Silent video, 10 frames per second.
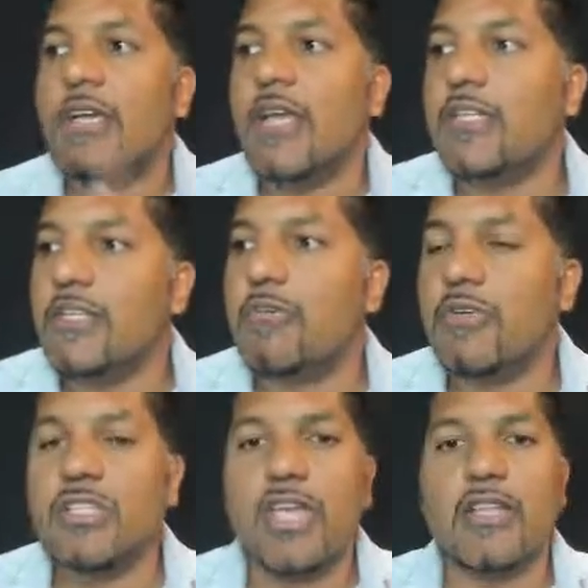Connect and
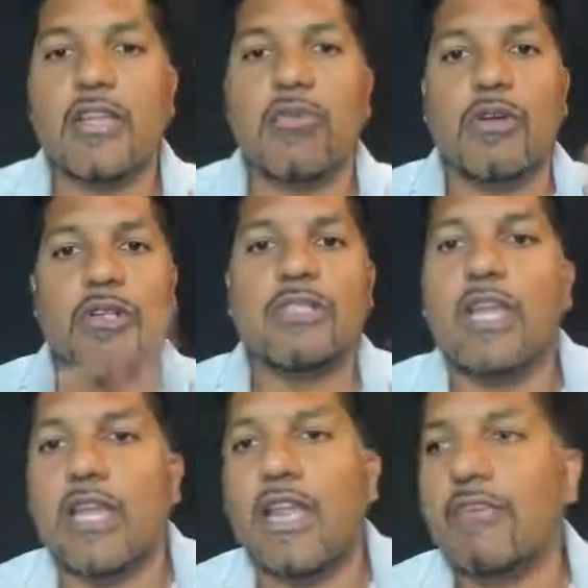appreciate their
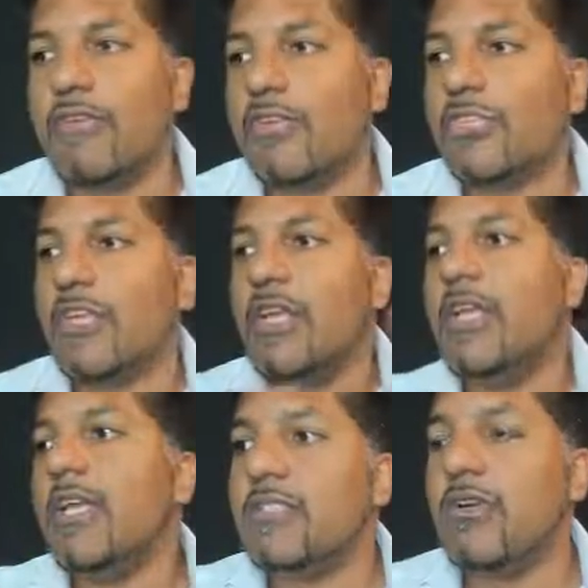world, get leverage,
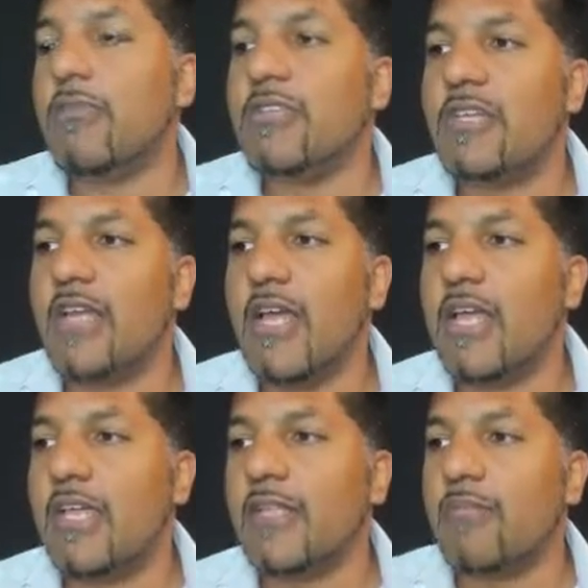interrupt and
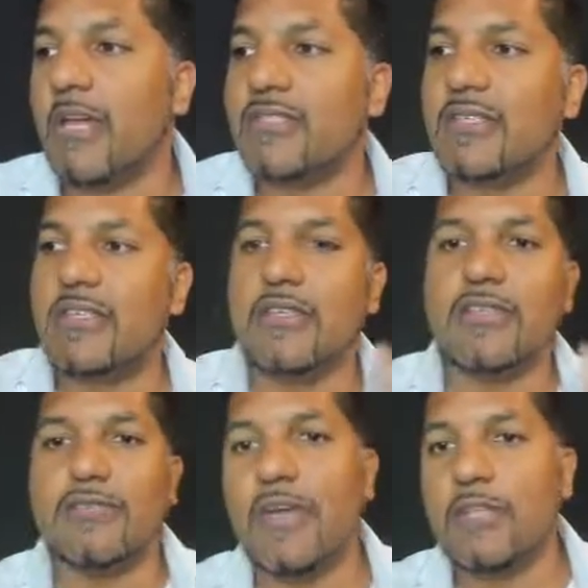annihilate the pattern,
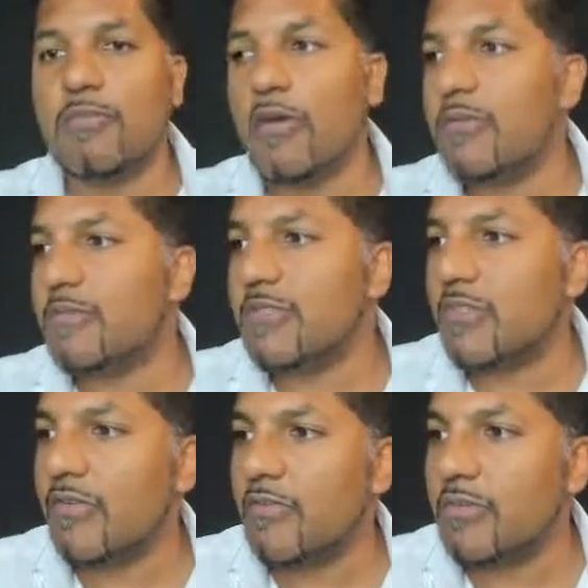define the problem in
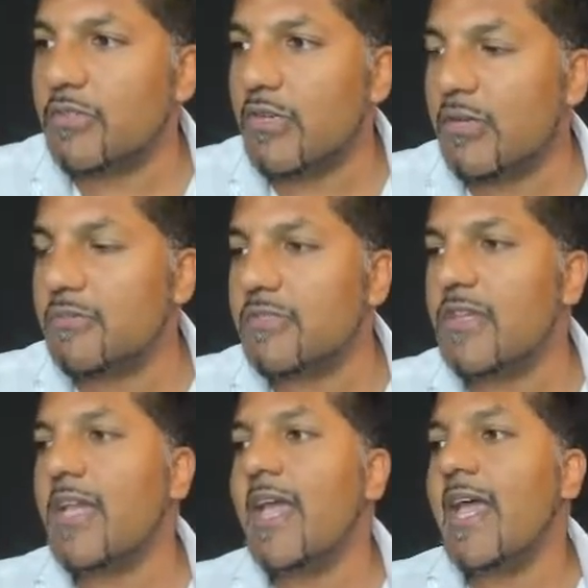solvable terms,